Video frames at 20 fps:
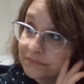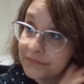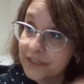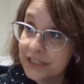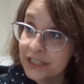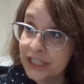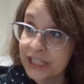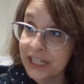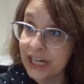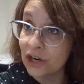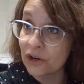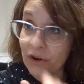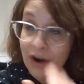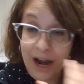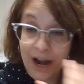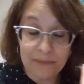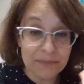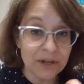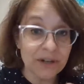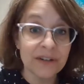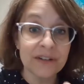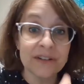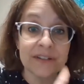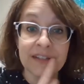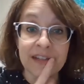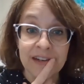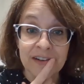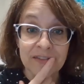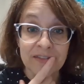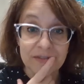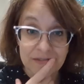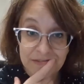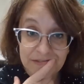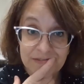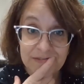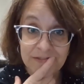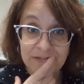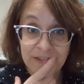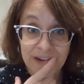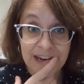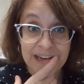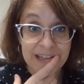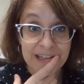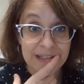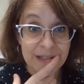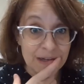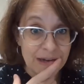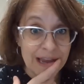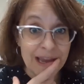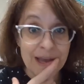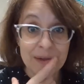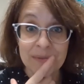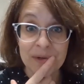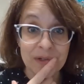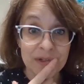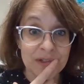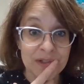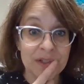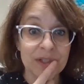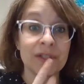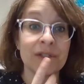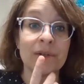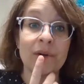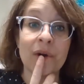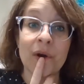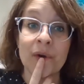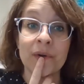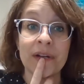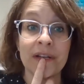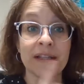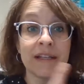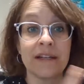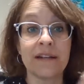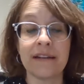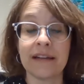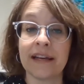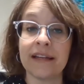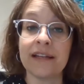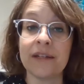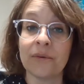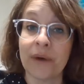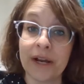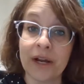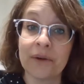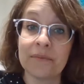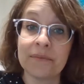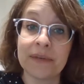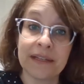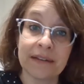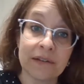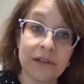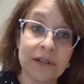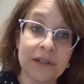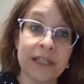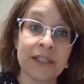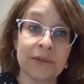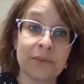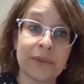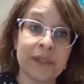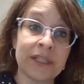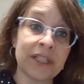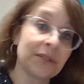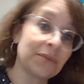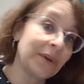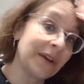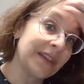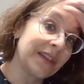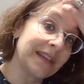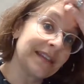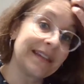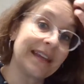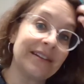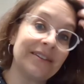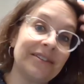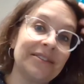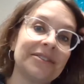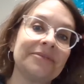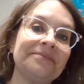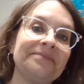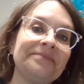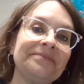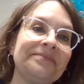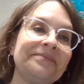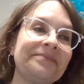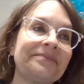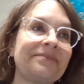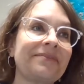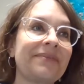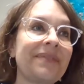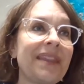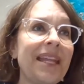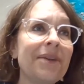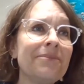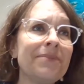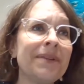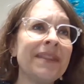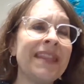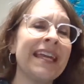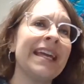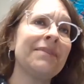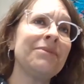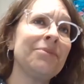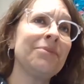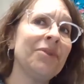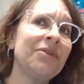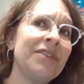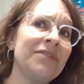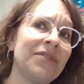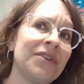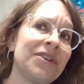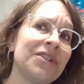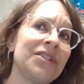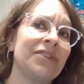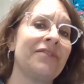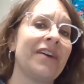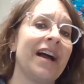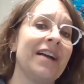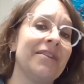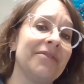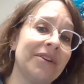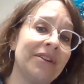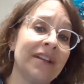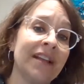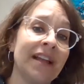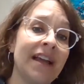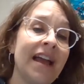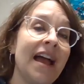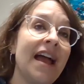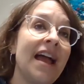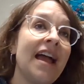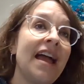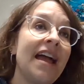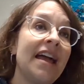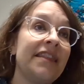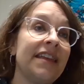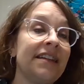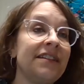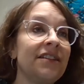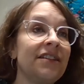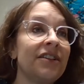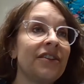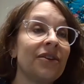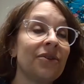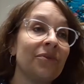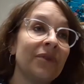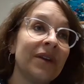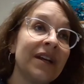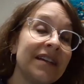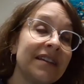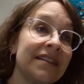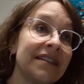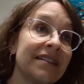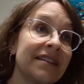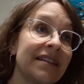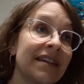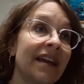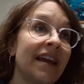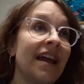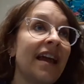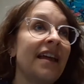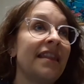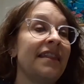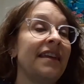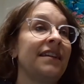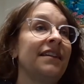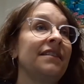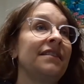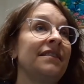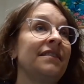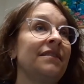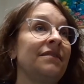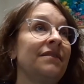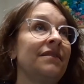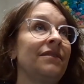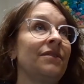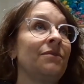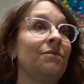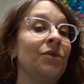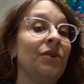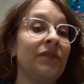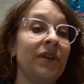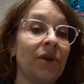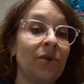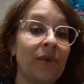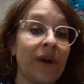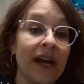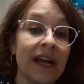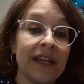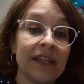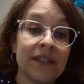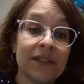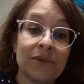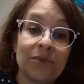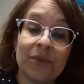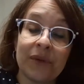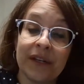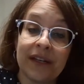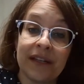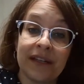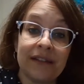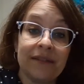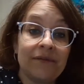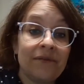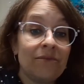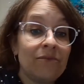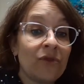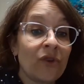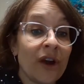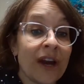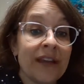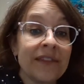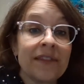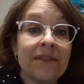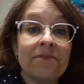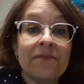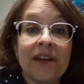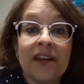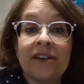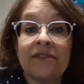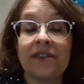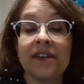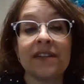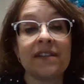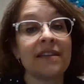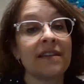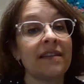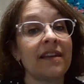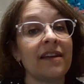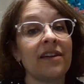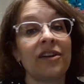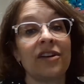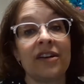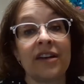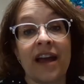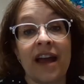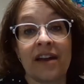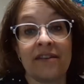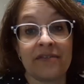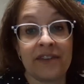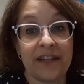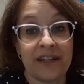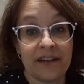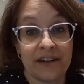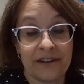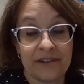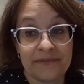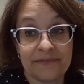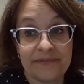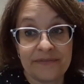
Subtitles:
sharecroppers, and finally able to own a little land in Wyoming, which is where they settled. But they kept moving for survival. They took the risk. Moving west would grant them benefits that they couldn't have here.